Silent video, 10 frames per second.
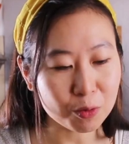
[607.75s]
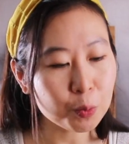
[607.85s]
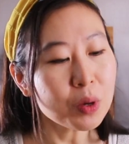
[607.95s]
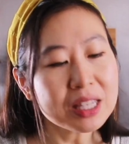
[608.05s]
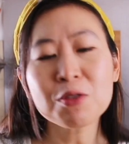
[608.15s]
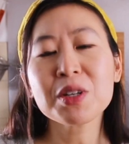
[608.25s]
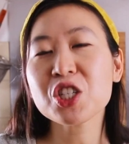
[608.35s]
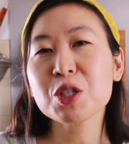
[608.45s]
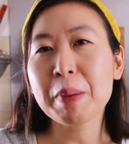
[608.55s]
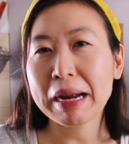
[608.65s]
Once it
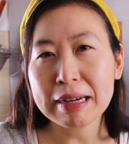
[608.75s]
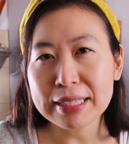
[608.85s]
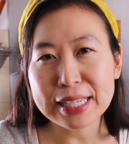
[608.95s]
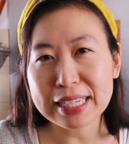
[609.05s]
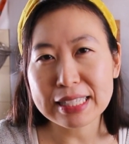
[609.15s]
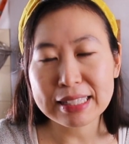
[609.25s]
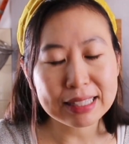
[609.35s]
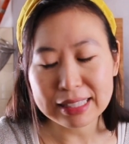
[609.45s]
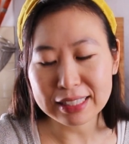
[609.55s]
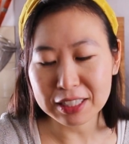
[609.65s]
reaches Paris, it is,